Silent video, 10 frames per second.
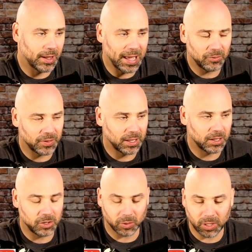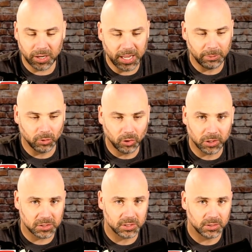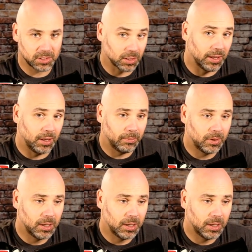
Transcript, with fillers: I don't think, you know, Cunningham looks slim.